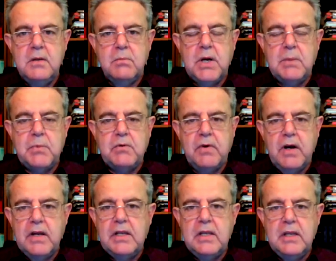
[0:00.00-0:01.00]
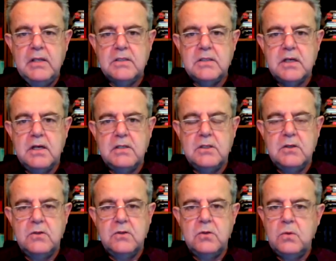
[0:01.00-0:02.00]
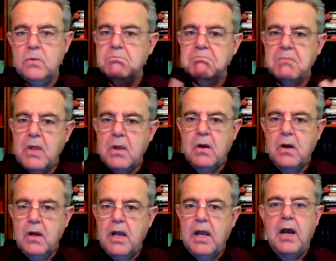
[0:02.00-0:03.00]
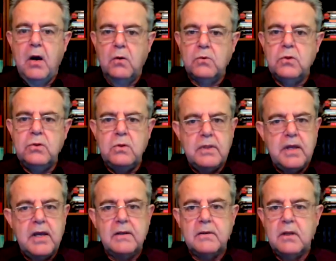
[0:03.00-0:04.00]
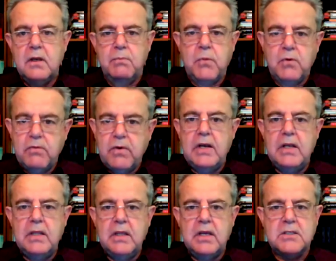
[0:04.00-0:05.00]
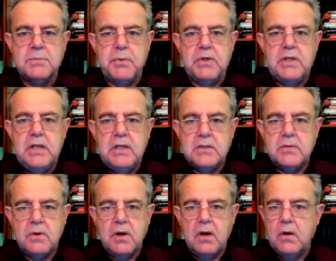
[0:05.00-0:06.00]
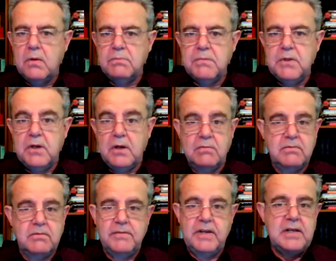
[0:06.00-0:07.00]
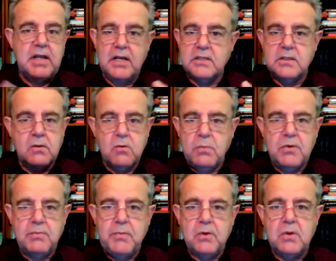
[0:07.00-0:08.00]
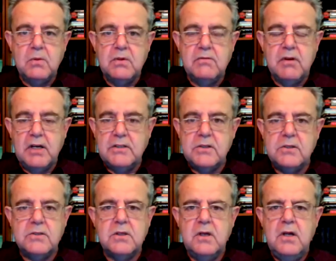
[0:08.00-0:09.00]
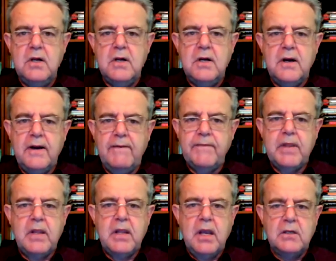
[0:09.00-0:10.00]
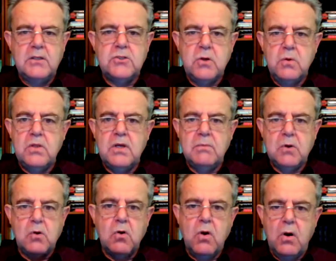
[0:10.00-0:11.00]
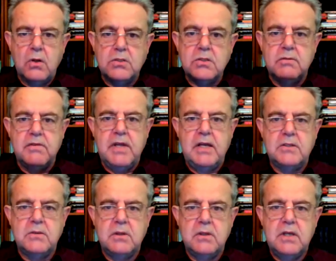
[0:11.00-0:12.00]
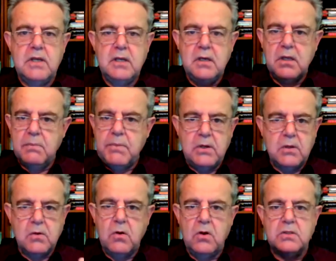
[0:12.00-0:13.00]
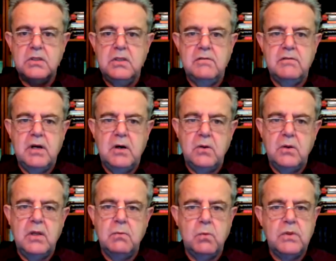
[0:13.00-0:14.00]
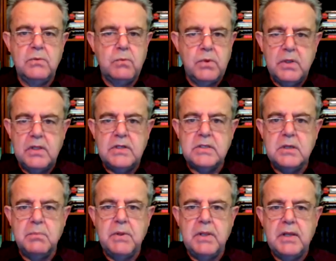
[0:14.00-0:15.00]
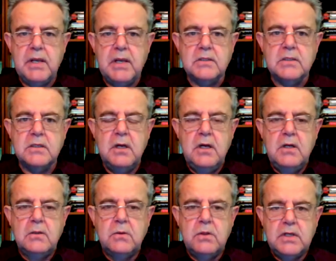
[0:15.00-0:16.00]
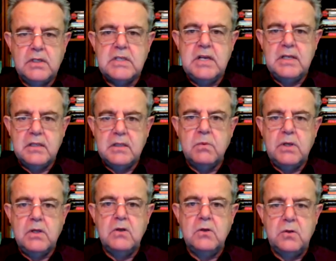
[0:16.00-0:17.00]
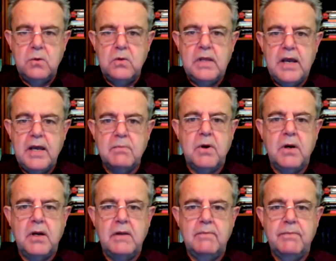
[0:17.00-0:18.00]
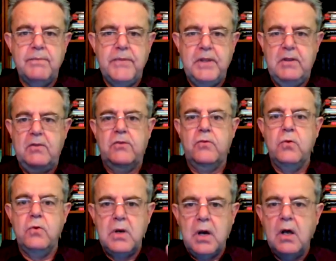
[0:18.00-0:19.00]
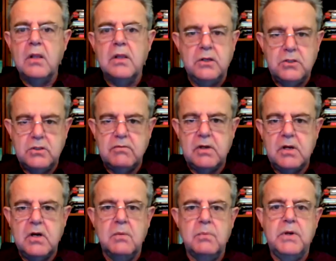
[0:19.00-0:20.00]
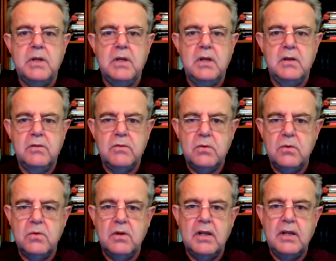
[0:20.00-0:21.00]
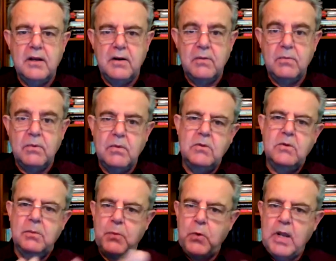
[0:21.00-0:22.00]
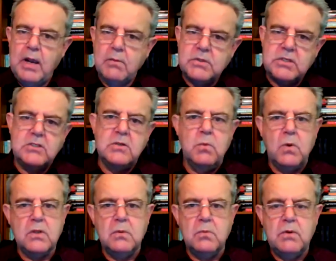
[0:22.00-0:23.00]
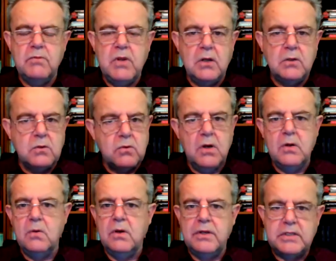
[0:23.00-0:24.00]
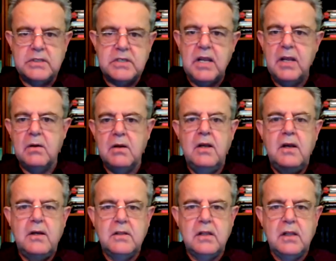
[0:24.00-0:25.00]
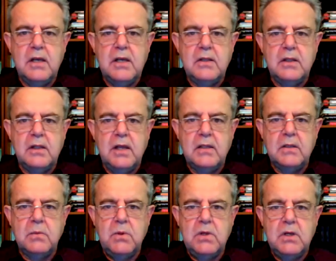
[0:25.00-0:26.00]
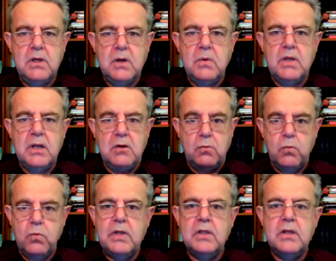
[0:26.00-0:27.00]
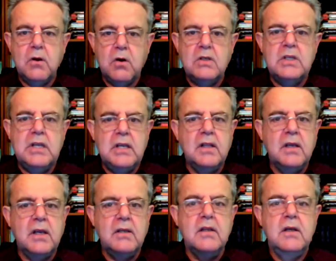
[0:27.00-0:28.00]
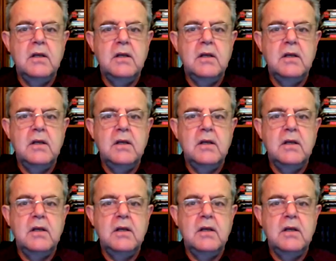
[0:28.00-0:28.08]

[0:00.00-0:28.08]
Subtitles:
by providing insights into how to do that, providing the expertise through our fantastic group of Pilko advisors, and show them the cost of that so that they can compare the cost and the value and with realistic plans. To the extent that we can do that through knowledge of the company and through the pre-acquisition work that we've done to try to understand the lay of the land, that we can go in and really articulate